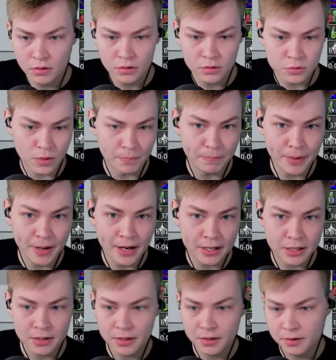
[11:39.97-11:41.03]
Swap
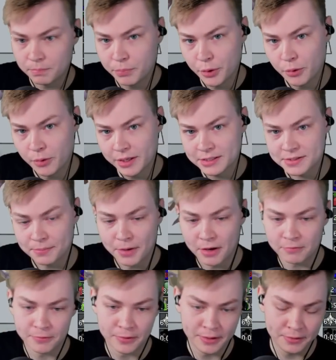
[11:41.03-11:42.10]
back. Brewing, because I'm not
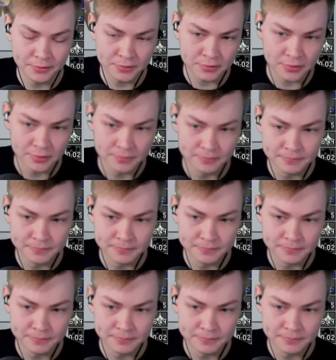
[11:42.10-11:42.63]
full health.